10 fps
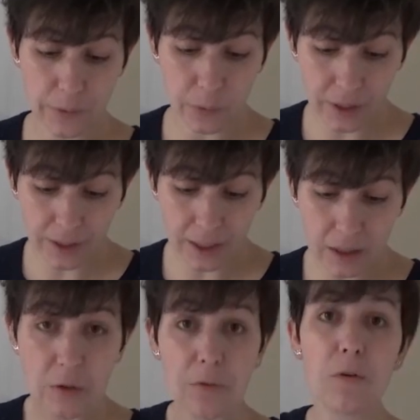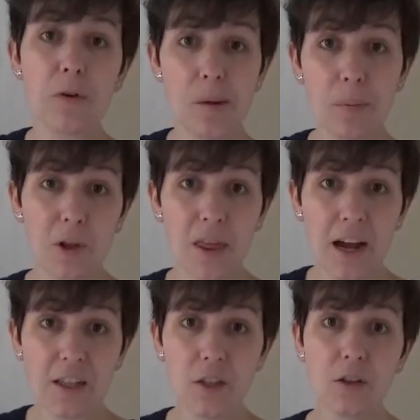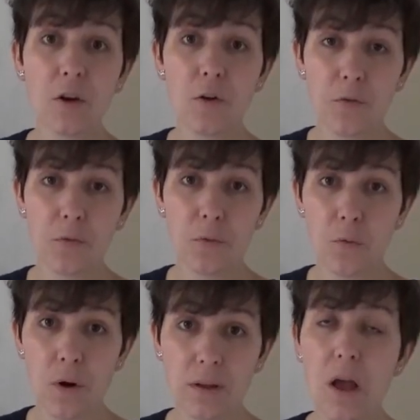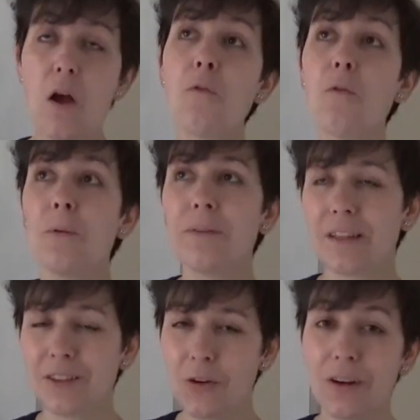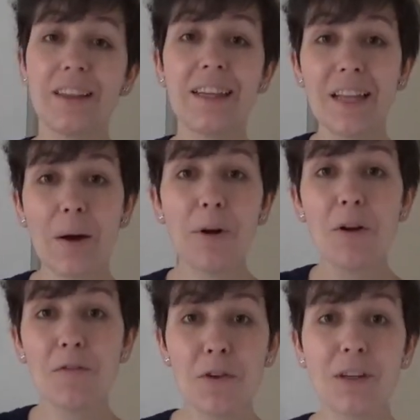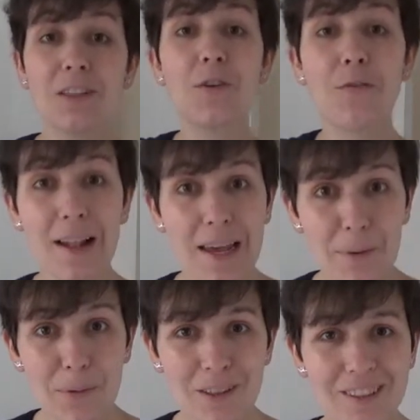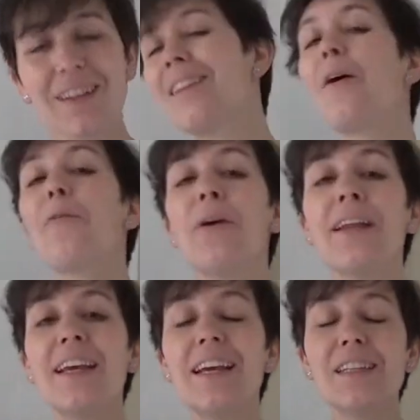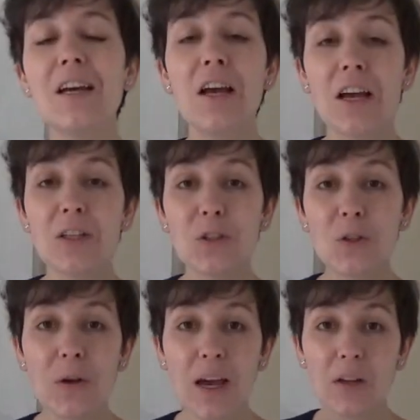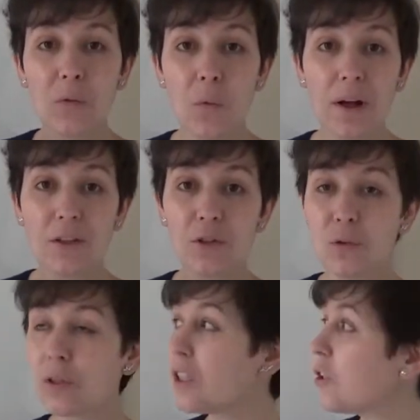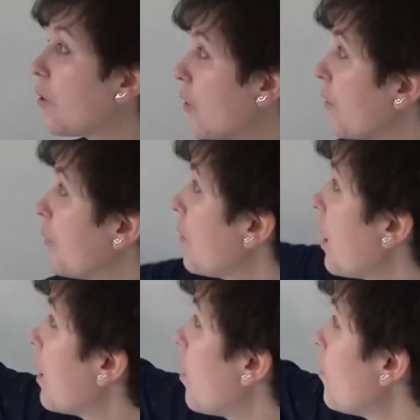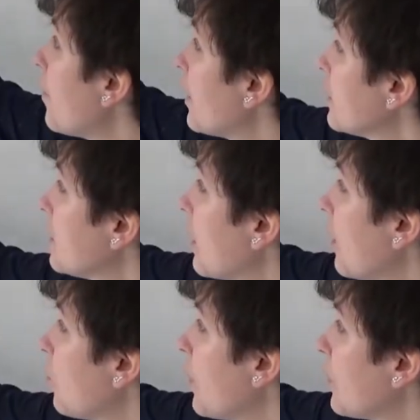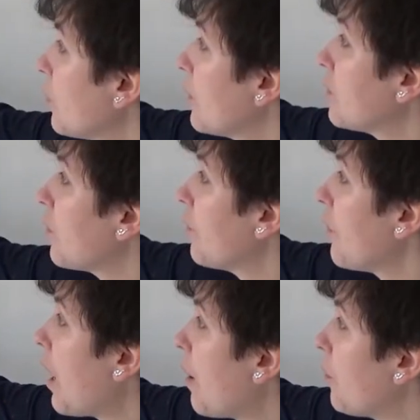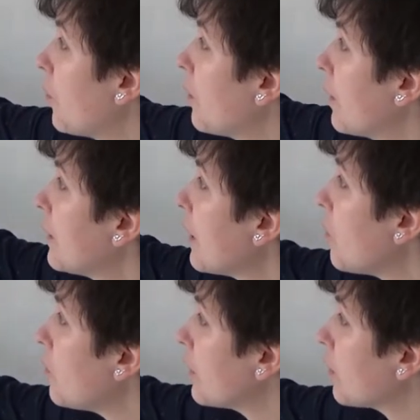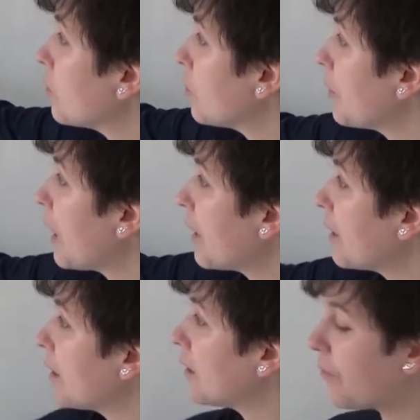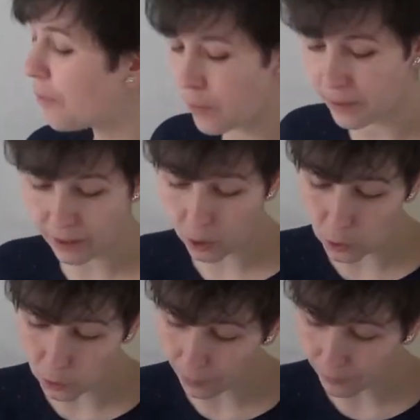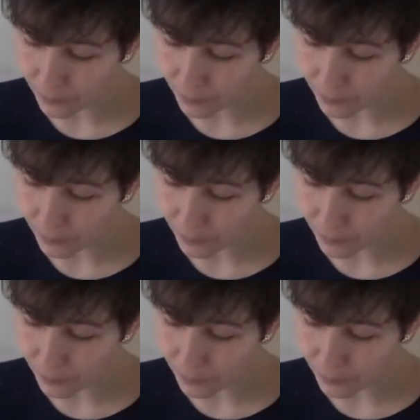we need for the production of the number of units of labor that we need to get 1 unit of orange and 1 unit of apple in the home economy and in the foreign economy.